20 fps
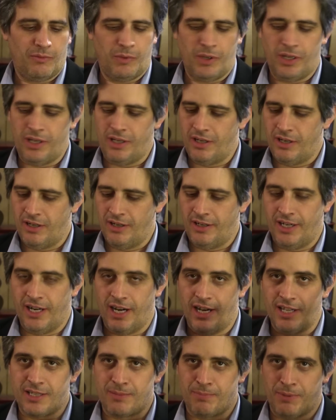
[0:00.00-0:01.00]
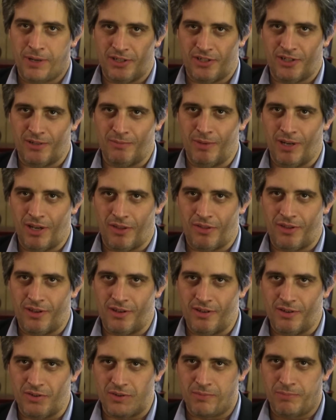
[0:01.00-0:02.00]
We are not sponsored by
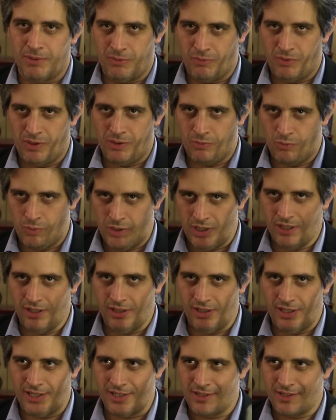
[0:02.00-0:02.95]
Theo's, but we will